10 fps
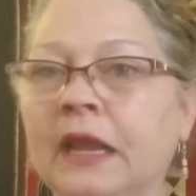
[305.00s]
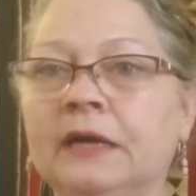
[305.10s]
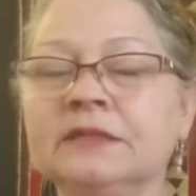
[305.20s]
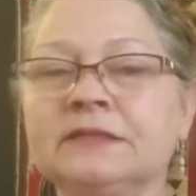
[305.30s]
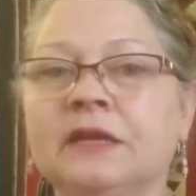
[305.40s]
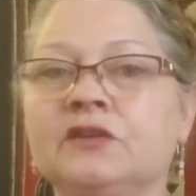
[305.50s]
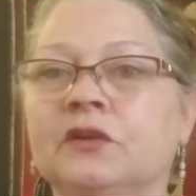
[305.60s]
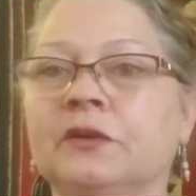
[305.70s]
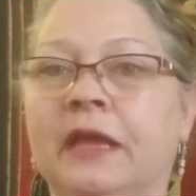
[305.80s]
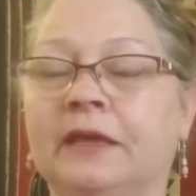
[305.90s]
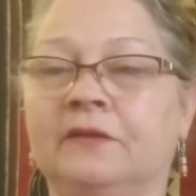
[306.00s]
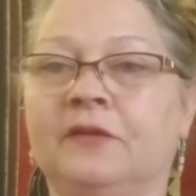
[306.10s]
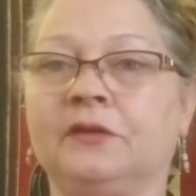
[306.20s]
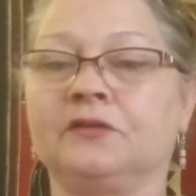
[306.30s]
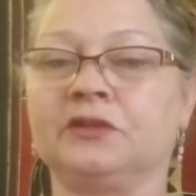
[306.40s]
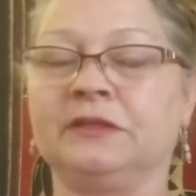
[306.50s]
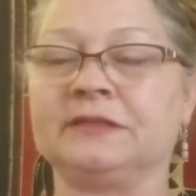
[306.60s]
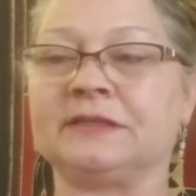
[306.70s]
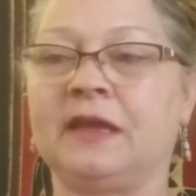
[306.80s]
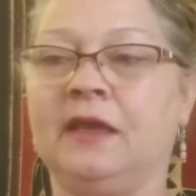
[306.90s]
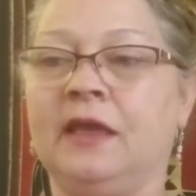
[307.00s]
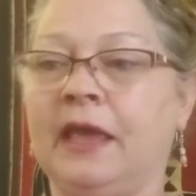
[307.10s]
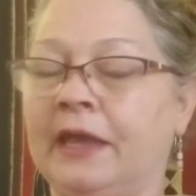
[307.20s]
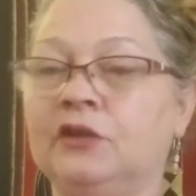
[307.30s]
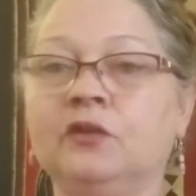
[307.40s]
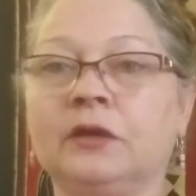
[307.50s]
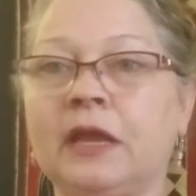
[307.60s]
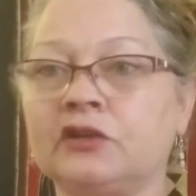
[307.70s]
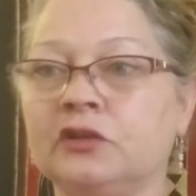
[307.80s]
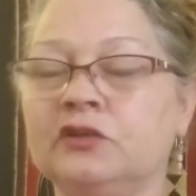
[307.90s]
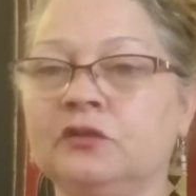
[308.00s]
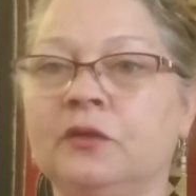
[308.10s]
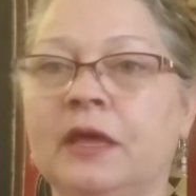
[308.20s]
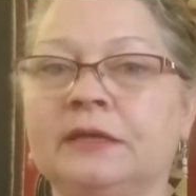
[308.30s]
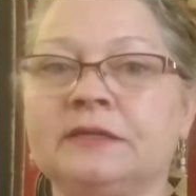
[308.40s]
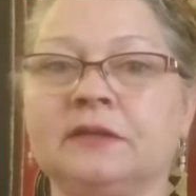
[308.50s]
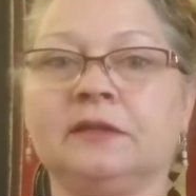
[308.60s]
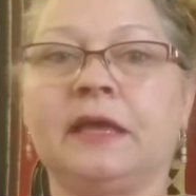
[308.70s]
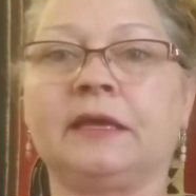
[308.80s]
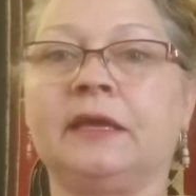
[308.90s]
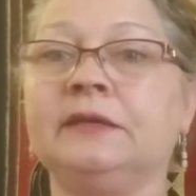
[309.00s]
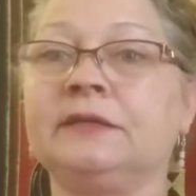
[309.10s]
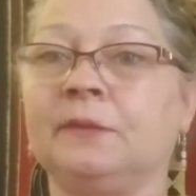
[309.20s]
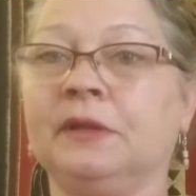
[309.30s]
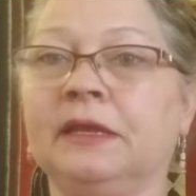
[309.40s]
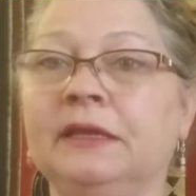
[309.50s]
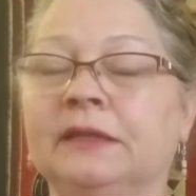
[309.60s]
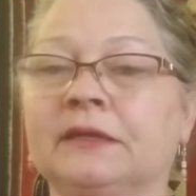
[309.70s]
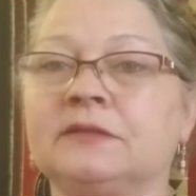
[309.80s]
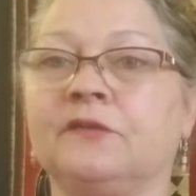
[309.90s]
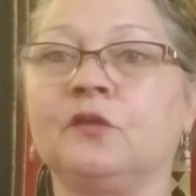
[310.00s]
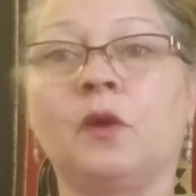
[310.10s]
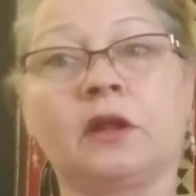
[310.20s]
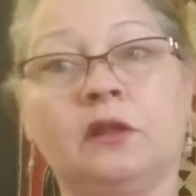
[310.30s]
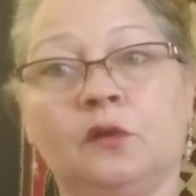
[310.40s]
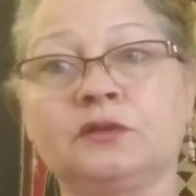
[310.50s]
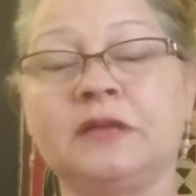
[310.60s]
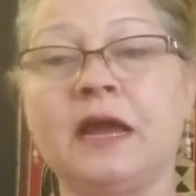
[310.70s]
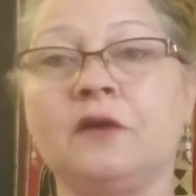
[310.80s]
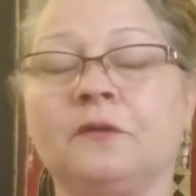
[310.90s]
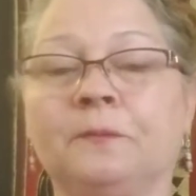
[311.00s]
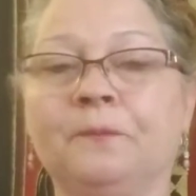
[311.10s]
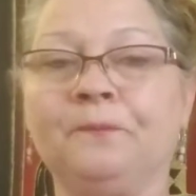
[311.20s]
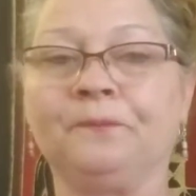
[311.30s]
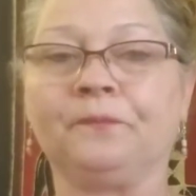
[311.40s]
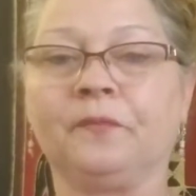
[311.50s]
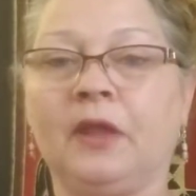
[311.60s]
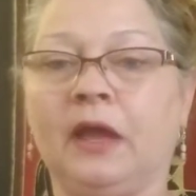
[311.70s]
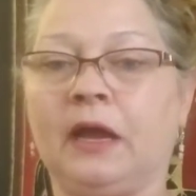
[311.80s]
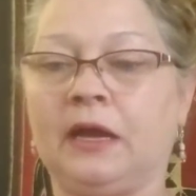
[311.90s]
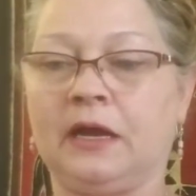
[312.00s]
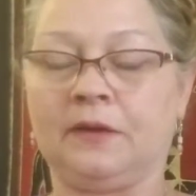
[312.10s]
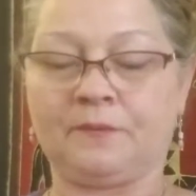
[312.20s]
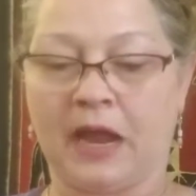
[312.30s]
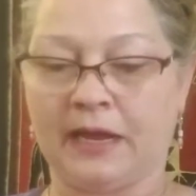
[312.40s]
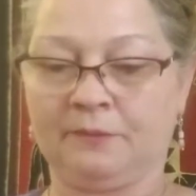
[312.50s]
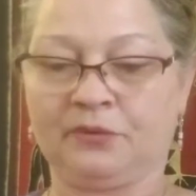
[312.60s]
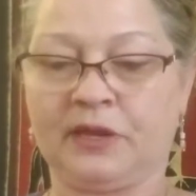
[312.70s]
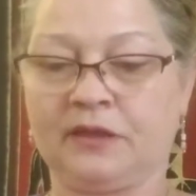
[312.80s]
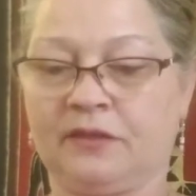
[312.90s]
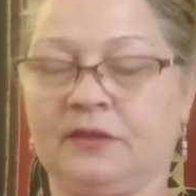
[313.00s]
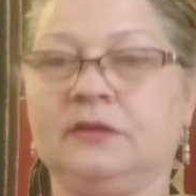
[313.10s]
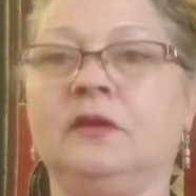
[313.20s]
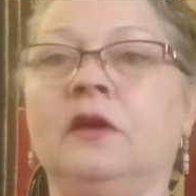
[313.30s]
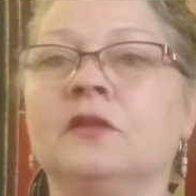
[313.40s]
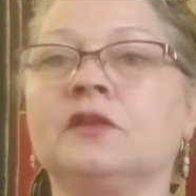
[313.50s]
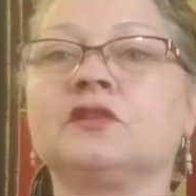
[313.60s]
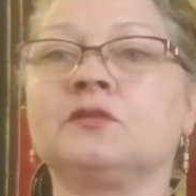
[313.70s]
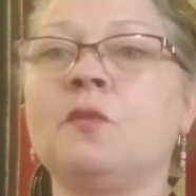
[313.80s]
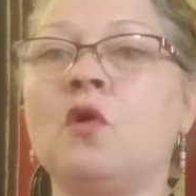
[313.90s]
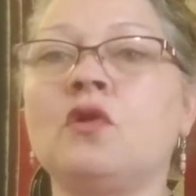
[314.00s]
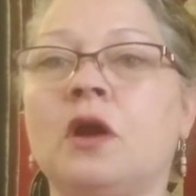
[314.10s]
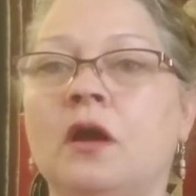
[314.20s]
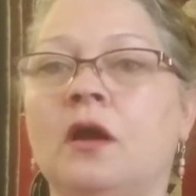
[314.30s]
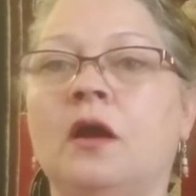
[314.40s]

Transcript: uncentered negative energies. And you can actually do that like a double helix if you want to close down. I bring the smoke,